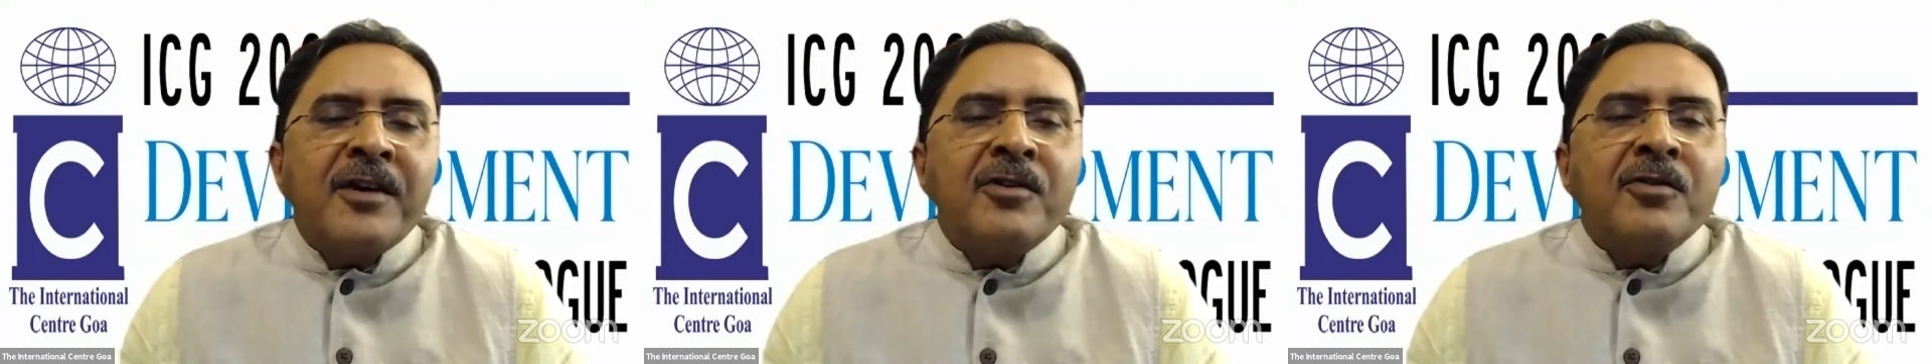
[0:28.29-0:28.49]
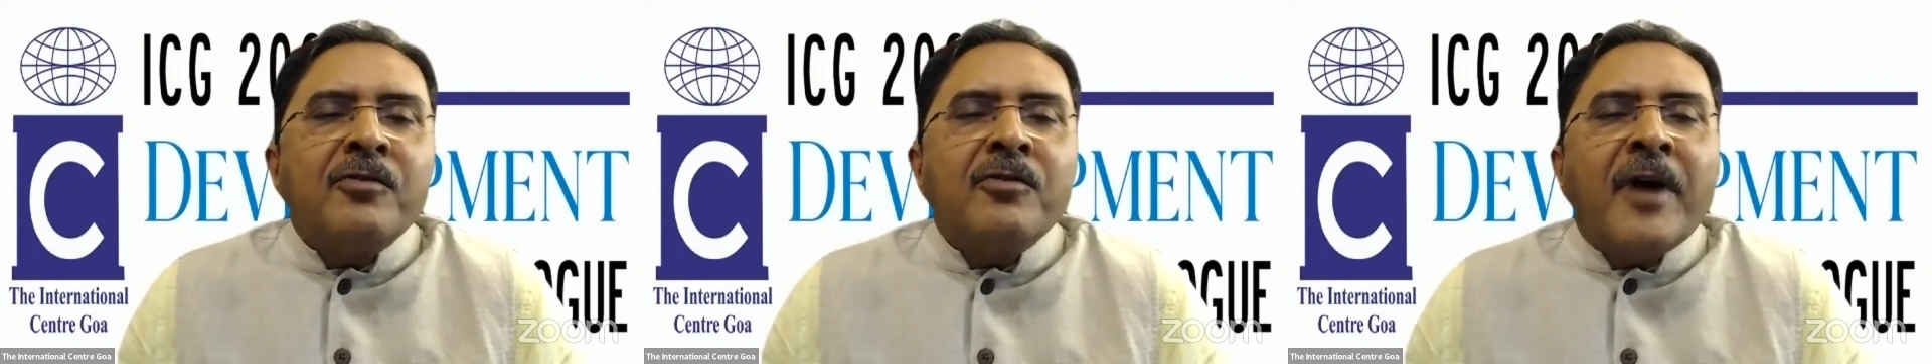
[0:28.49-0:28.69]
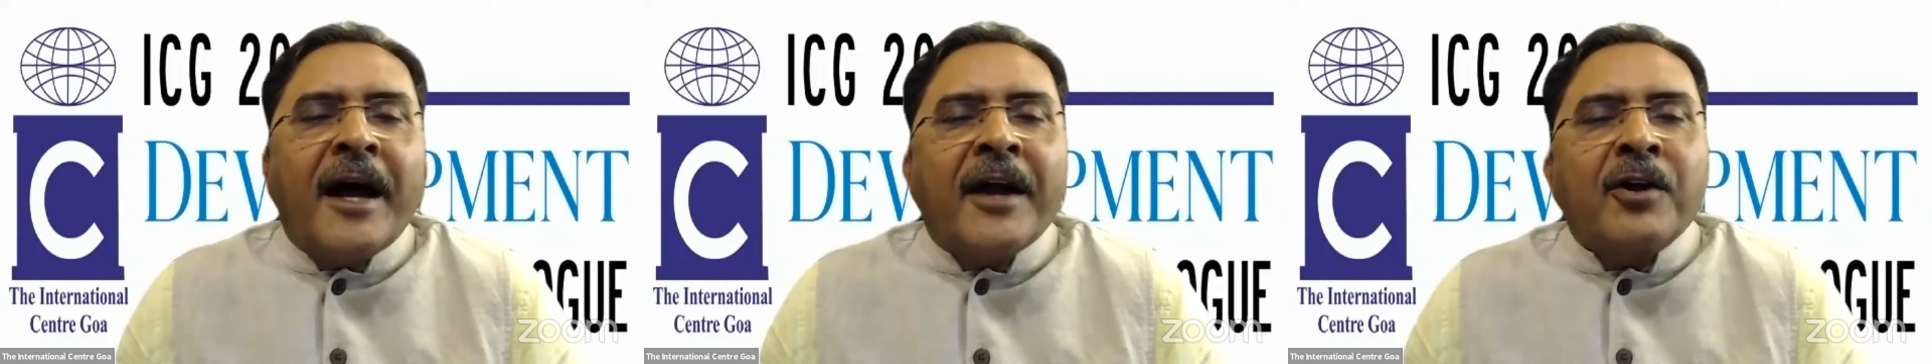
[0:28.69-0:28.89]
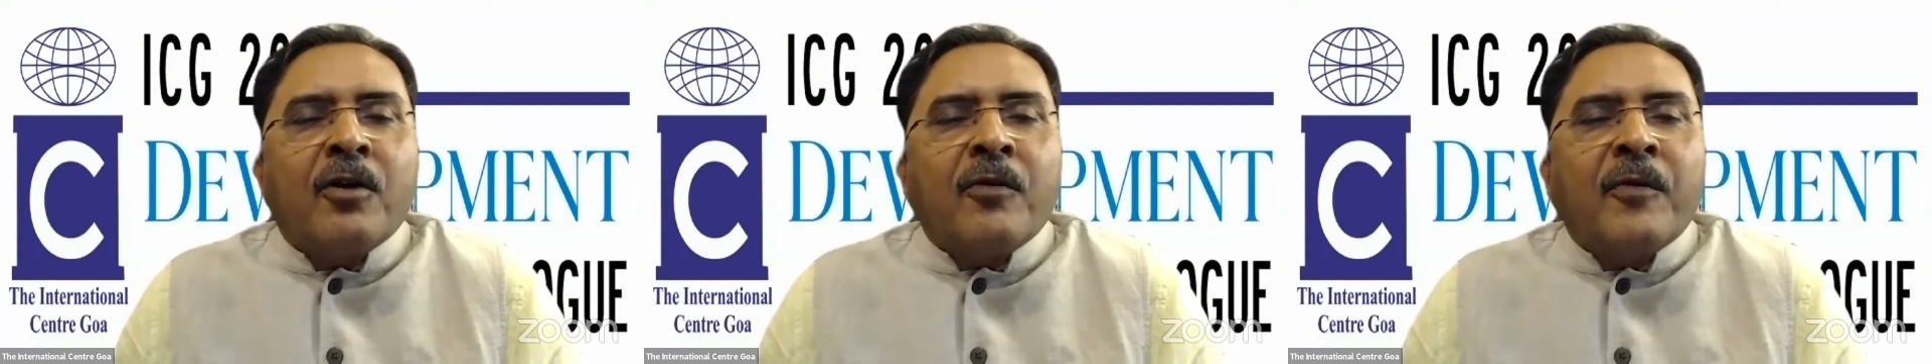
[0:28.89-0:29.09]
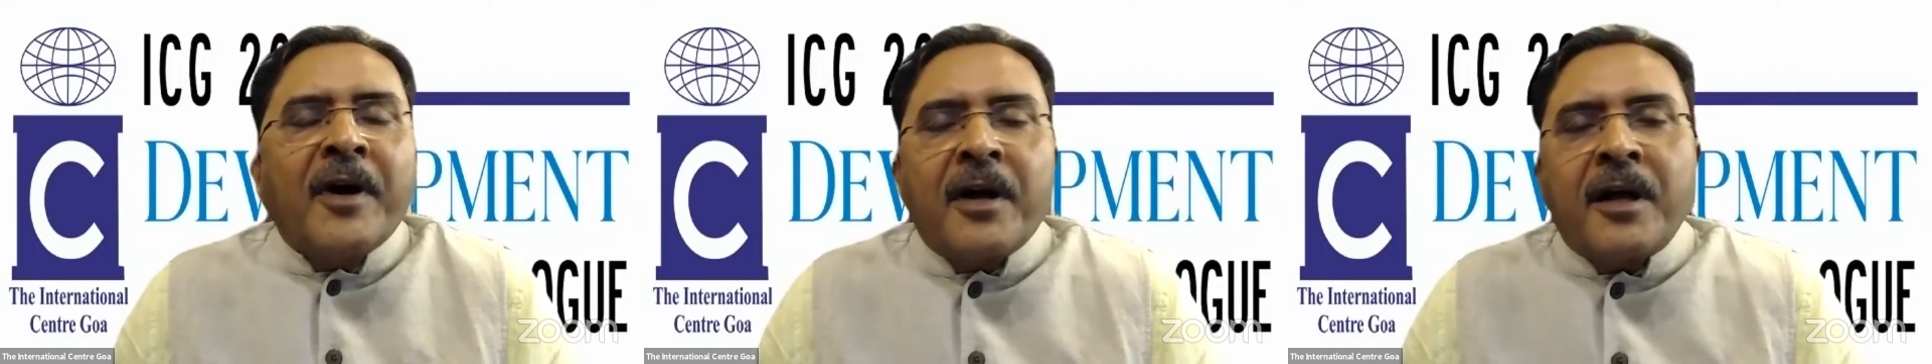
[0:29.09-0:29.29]
like to
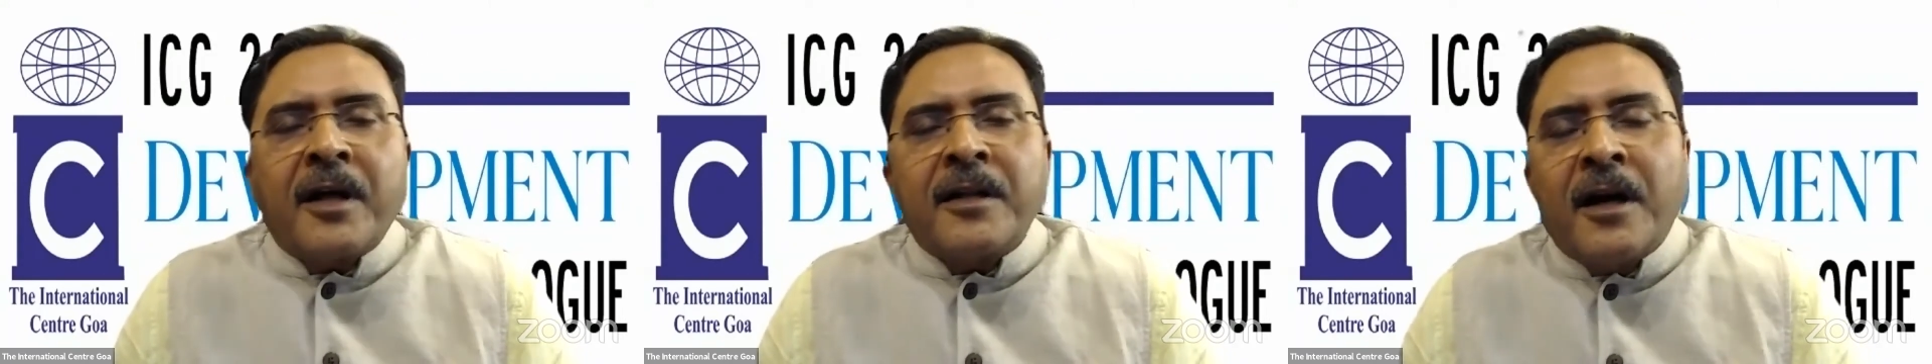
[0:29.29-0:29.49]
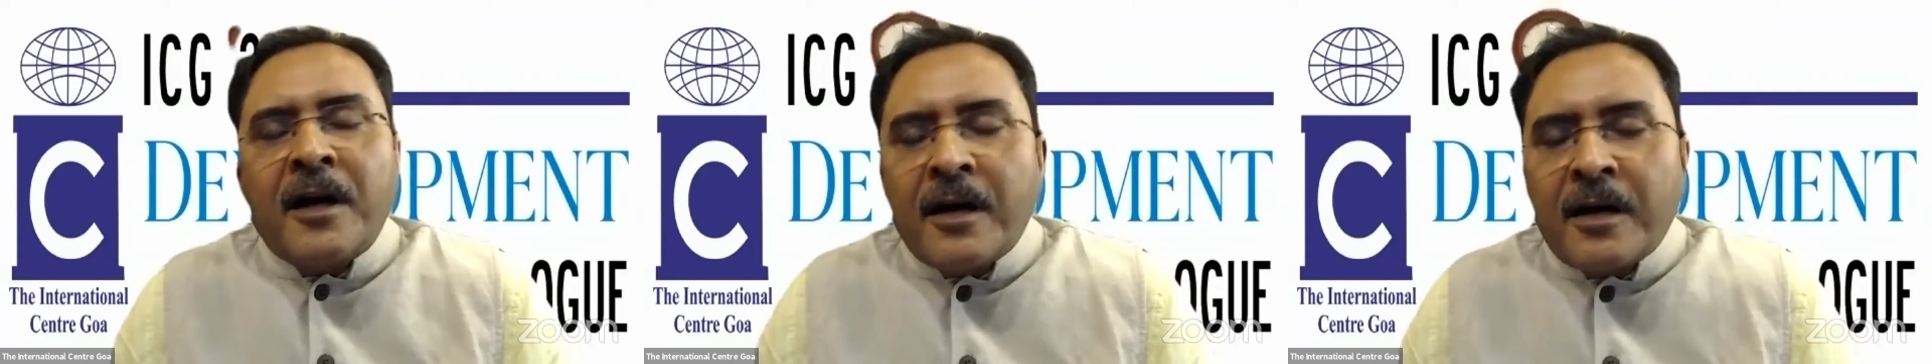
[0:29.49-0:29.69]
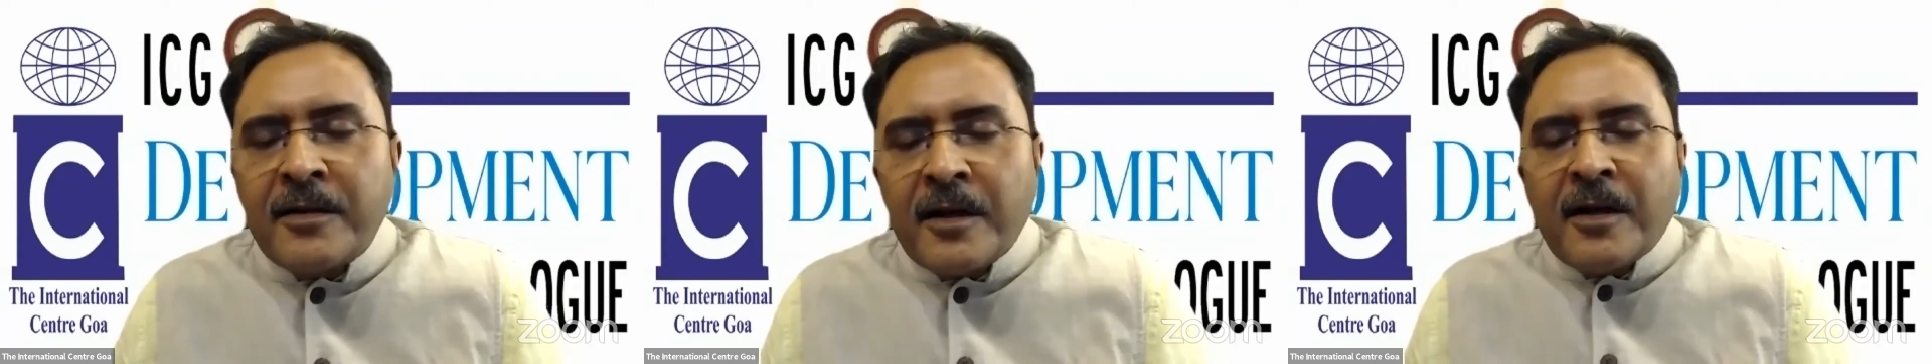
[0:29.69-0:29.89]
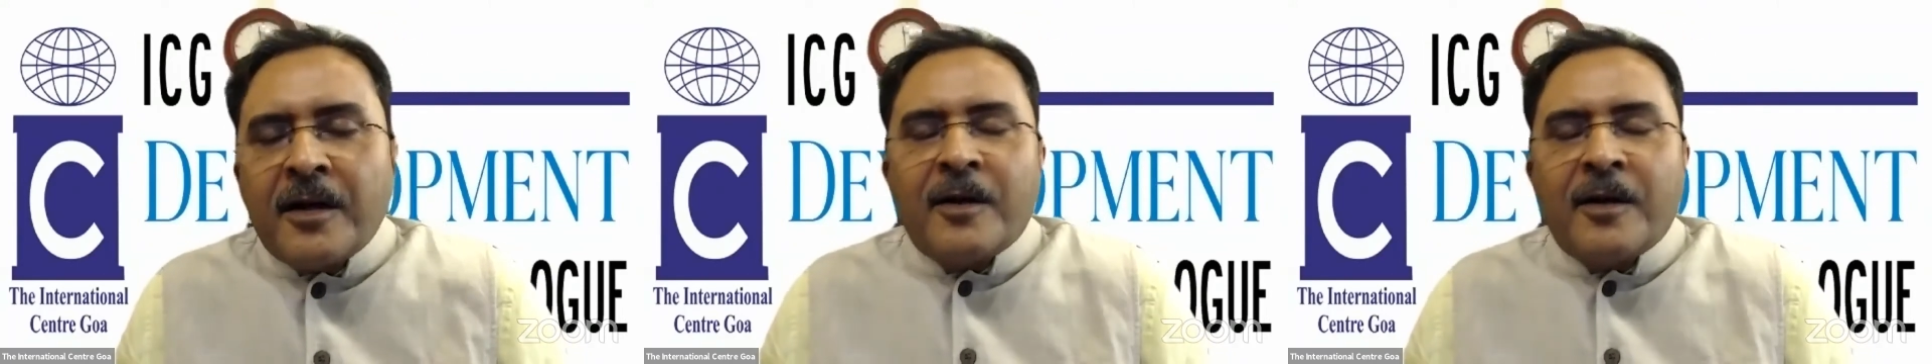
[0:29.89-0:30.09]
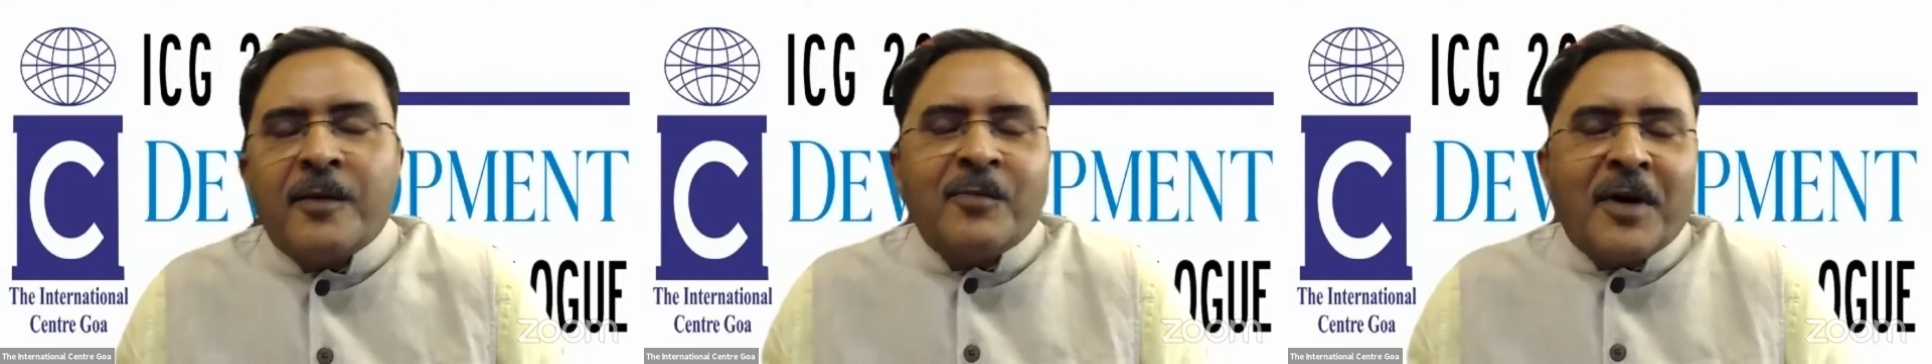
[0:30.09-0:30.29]
hand over
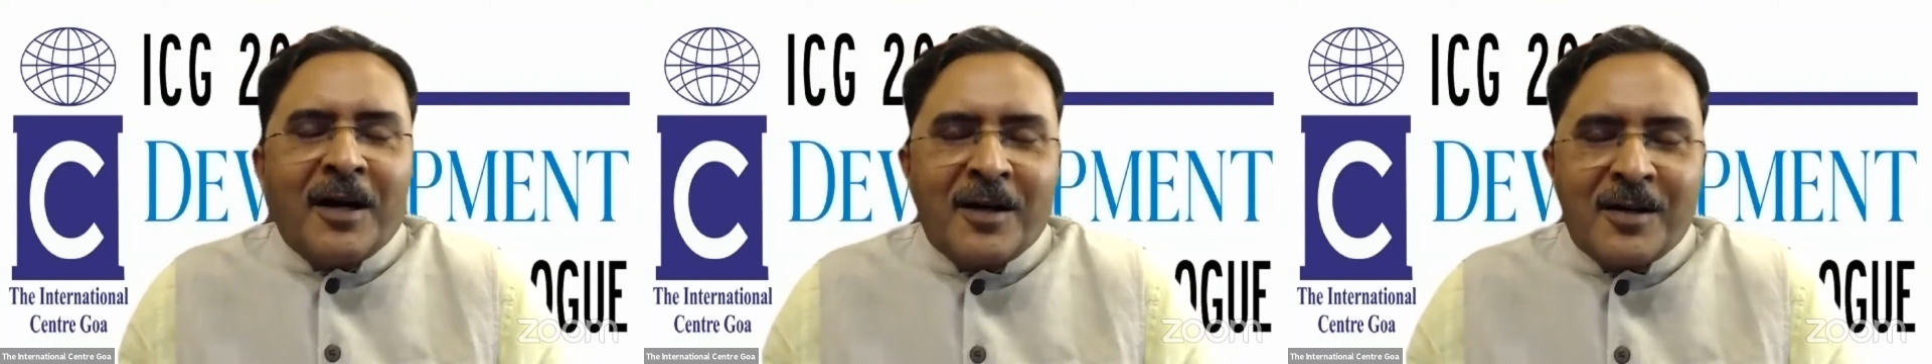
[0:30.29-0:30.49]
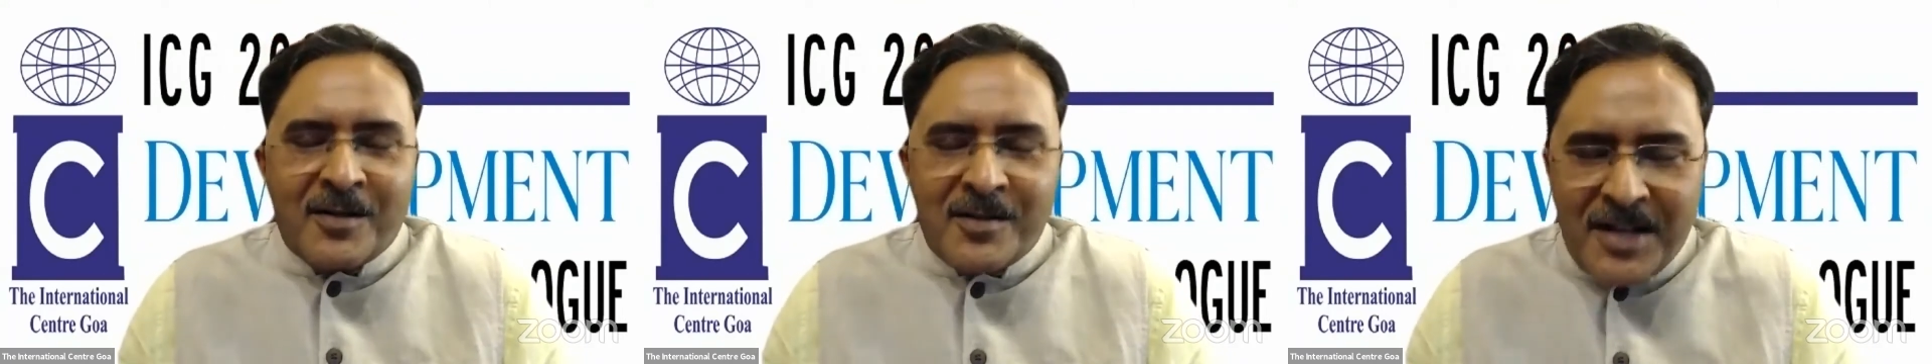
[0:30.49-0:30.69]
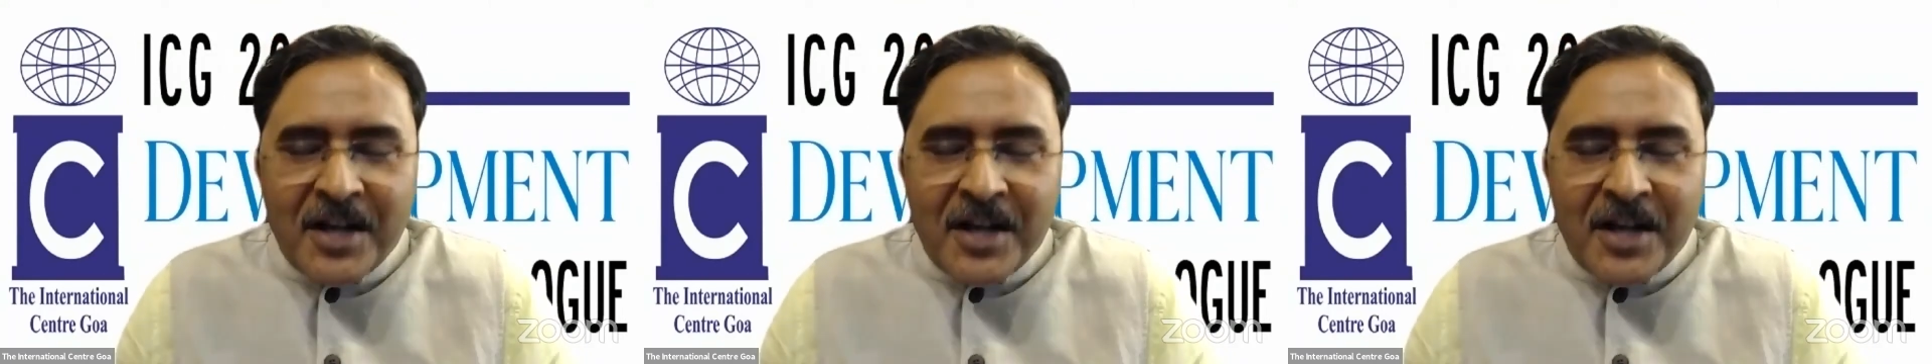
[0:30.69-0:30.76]
the